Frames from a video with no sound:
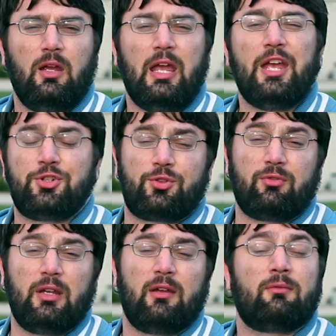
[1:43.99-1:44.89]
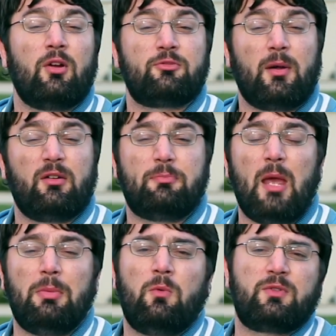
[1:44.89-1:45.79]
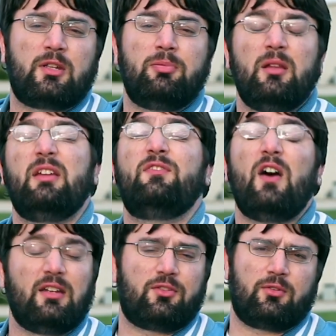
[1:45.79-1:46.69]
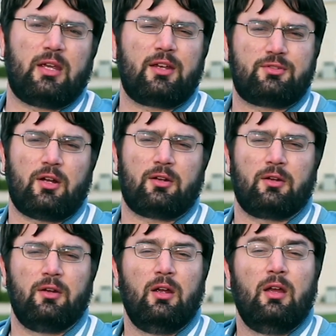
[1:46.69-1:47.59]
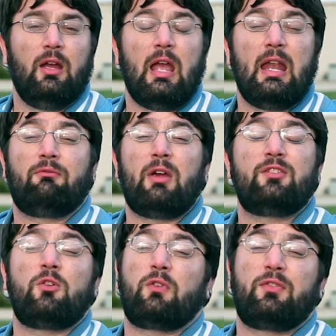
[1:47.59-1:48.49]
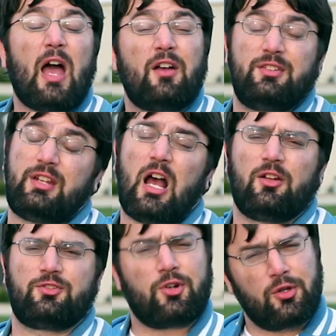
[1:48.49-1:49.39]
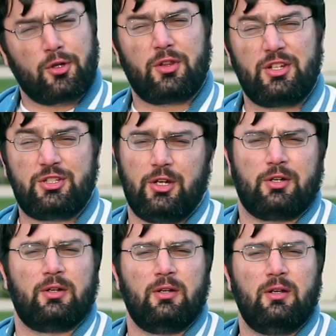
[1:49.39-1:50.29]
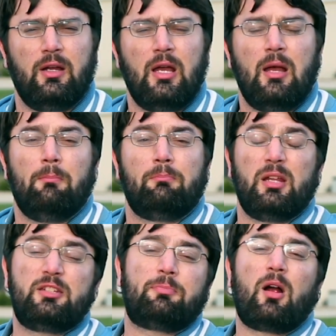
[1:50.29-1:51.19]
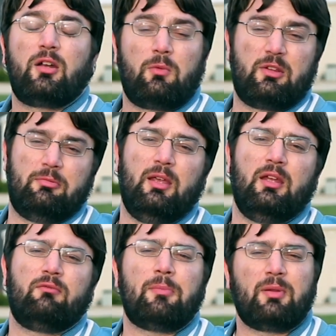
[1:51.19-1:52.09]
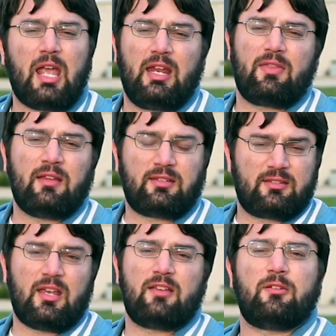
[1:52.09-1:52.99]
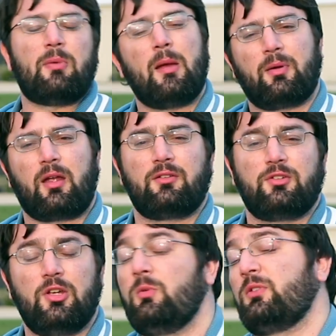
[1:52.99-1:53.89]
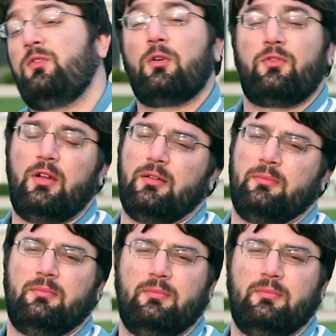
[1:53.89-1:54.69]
Issue 3, Rosemary's Baby, was completely funded through Kickstarter and raised over $1,000 earlier this year. Please partner with me in replicating that success of PAPERCUT 2 with For Freedom.